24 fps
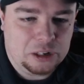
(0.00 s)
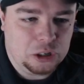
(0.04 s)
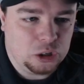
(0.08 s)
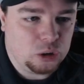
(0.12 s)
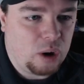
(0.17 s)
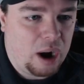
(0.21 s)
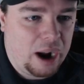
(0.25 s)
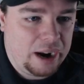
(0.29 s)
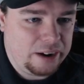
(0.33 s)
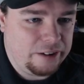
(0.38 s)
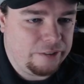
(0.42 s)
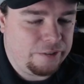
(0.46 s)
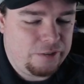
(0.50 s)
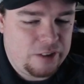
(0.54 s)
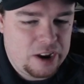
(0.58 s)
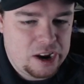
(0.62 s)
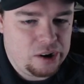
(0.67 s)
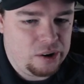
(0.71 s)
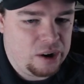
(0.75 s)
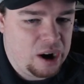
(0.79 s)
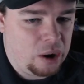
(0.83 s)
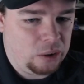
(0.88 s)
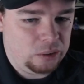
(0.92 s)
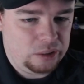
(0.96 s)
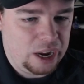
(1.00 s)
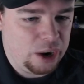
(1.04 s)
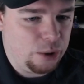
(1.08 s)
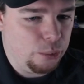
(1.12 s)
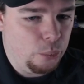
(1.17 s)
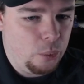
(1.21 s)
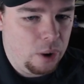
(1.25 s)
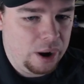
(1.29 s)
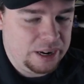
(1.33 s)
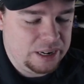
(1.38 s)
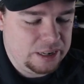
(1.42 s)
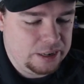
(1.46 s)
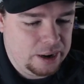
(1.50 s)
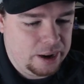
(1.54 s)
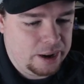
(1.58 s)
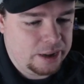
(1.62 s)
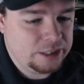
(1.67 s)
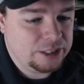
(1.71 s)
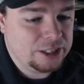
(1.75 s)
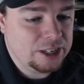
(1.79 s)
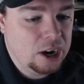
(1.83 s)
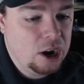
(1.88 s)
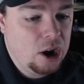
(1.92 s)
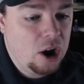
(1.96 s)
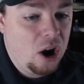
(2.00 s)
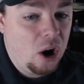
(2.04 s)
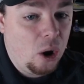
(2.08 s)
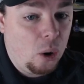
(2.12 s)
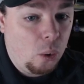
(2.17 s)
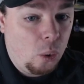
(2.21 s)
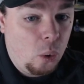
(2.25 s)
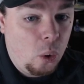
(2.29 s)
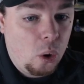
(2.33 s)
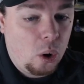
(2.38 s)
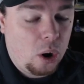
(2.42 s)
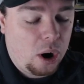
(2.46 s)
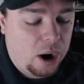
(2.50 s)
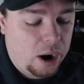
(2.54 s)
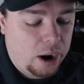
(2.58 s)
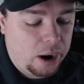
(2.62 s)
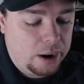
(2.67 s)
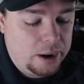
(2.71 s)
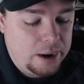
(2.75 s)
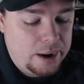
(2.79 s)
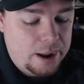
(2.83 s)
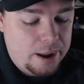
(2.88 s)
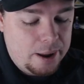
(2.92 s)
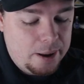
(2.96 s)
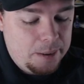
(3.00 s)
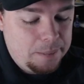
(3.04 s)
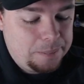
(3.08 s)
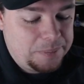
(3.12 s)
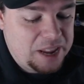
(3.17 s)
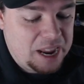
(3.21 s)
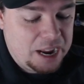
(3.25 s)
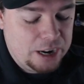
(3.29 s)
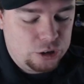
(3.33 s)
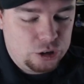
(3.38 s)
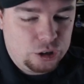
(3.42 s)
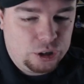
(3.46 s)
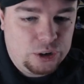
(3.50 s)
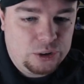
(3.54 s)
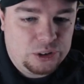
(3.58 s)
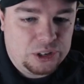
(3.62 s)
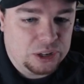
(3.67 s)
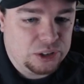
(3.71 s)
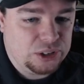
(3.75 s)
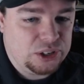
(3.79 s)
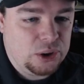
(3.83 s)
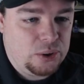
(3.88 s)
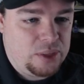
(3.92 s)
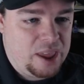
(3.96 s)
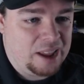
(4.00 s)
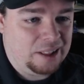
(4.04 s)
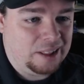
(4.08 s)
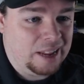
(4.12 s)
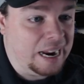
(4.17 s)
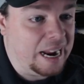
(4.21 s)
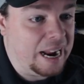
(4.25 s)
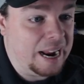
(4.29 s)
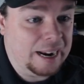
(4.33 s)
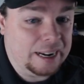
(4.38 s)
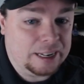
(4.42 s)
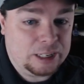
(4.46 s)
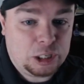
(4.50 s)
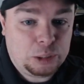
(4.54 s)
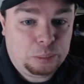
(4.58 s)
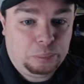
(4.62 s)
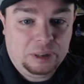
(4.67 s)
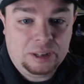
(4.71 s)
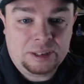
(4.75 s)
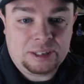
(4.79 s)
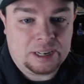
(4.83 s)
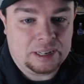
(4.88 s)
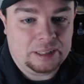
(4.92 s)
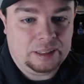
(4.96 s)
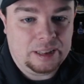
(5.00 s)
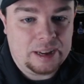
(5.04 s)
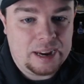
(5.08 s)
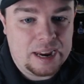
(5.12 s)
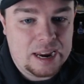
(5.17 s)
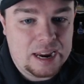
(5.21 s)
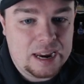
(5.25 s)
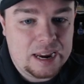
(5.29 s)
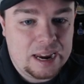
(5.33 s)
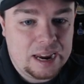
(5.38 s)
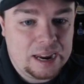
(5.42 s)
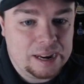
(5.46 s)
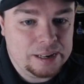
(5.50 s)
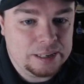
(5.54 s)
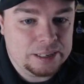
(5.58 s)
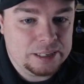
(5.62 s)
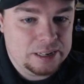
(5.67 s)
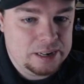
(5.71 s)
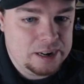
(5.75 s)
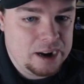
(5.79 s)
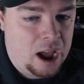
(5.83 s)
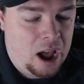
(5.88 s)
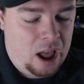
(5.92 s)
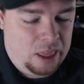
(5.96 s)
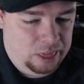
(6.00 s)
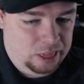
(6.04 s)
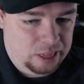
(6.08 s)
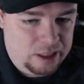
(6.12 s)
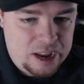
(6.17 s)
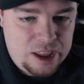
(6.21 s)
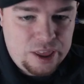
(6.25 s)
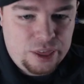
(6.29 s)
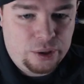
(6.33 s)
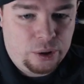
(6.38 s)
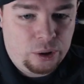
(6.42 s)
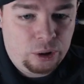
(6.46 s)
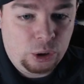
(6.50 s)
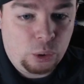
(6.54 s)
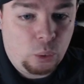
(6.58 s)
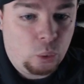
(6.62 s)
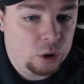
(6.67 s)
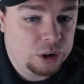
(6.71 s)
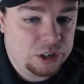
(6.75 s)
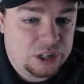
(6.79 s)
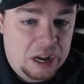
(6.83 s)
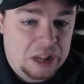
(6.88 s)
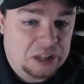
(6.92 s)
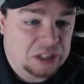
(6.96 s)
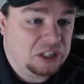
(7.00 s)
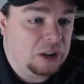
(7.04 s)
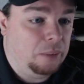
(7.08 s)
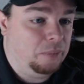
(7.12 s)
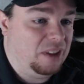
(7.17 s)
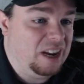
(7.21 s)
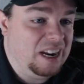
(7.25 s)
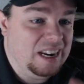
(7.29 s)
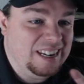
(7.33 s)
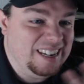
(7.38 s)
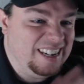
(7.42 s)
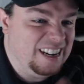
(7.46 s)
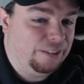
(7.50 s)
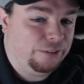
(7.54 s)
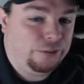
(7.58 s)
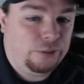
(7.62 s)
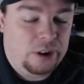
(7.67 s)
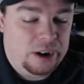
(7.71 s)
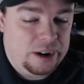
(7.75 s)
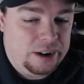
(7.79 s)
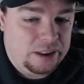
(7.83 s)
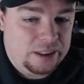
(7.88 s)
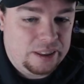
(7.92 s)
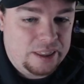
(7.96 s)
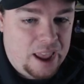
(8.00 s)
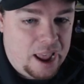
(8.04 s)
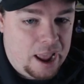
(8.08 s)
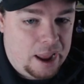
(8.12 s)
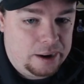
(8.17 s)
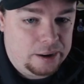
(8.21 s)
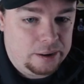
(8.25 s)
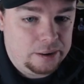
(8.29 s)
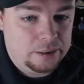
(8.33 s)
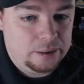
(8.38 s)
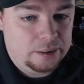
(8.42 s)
in trying to figure out like what it does, or introduce it so that like it explicitly is non-lethal or does something different than,